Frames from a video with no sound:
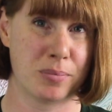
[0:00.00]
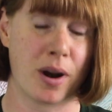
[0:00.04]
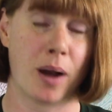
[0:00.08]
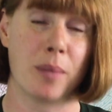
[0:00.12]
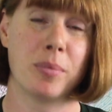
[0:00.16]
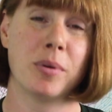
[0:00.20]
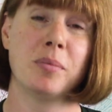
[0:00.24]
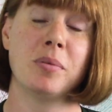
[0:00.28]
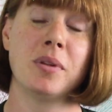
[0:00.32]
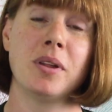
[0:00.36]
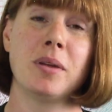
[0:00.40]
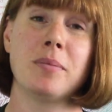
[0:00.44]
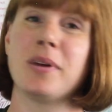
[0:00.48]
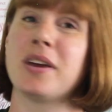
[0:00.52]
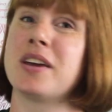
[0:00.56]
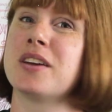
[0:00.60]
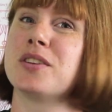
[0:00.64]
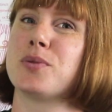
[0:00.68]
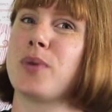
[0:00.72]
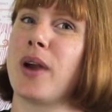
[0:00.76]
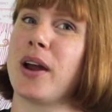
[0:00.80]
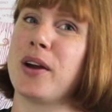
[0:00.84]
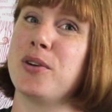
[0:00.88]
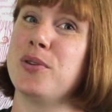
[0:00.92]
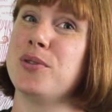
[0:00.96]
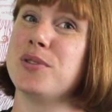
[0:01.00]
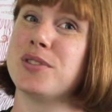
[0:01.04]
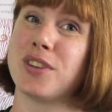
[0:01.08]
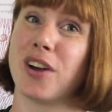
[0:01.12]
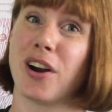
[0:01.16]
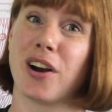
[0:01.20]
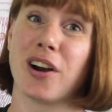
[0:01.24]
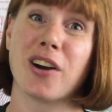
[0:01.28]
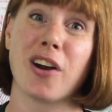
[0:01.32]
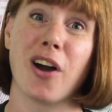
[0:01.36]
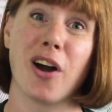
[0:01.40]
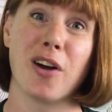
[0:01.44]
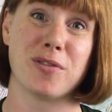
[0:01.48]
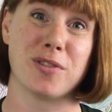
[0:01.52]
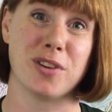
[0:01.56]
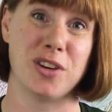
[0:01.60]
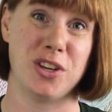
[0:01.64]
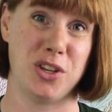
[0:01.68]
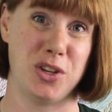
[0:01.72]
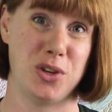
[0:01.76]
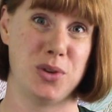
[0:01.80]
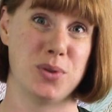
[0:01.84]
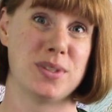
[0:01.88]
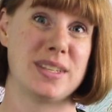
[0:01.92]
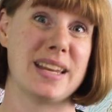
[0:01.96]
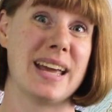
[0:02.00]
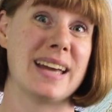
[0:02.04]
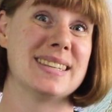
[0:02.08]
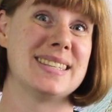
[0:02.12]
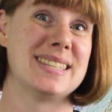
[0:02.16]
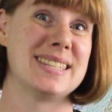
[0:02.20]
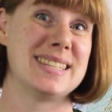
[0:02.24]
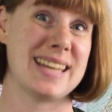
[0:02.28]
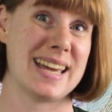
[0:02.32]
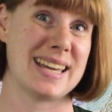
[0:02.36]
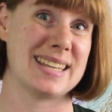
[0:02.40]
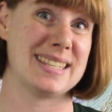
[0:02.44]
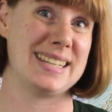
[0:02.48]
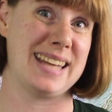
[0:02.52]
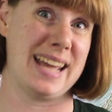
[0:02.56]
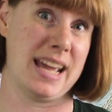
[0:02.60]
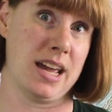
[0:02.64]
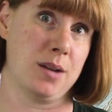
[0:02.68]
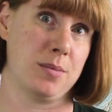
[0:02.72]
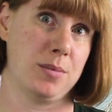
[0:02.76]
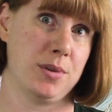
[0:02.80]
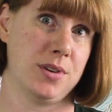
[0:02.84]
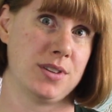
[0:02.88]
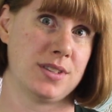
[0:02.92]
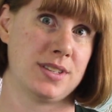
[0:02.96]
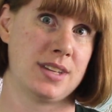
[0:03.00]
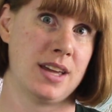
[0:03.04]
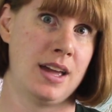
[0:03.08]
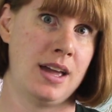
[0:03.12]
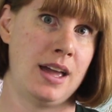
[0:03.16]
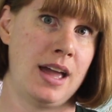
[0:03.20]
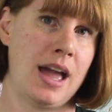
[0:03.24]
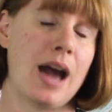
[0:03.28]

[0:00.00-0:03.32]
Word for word: probably because raccoons aren't often used as test animals.